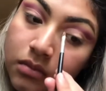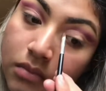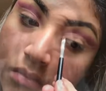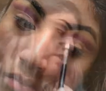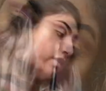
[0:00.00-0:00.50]

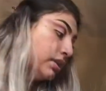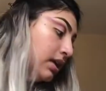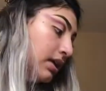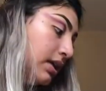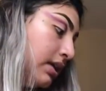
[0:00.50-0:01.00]
Ahora van
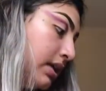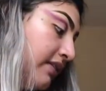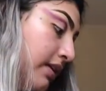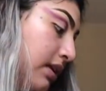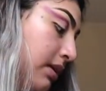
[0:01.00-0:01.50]
a ir y
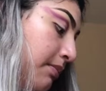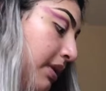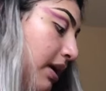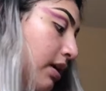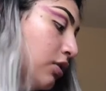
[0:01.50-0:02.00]
van a
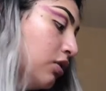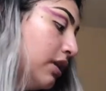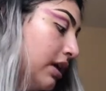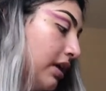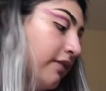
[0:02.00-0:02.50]
limpiar lo de
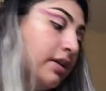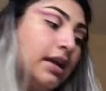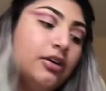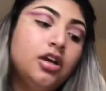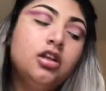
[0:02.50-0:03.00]
arriba.
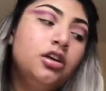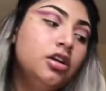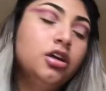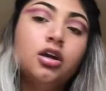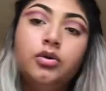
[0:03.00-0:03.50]
Now y'all are
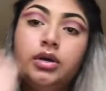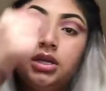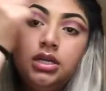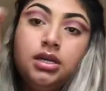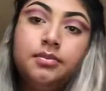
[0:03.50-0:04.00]
gonna go and
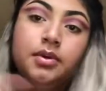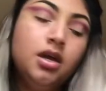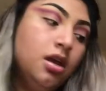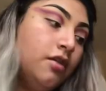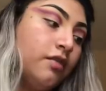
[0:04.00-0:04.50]
clean up
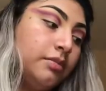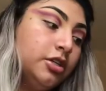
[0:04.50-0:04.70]
from the